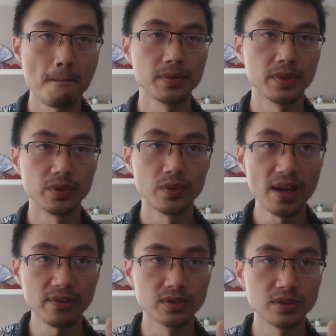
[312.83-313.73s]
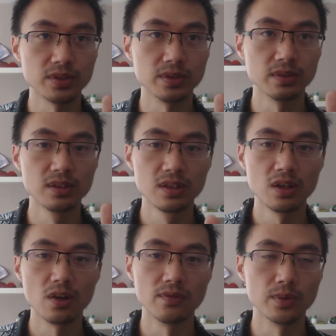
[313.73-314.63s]
when you have control
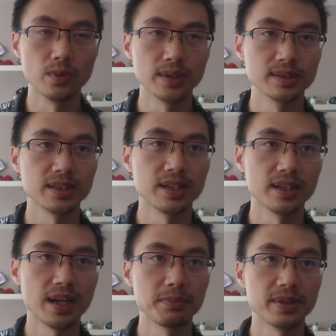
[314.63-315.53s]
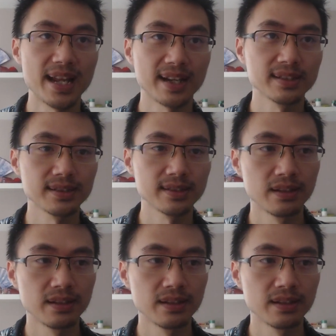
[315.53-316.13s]
over what's gonna happen next,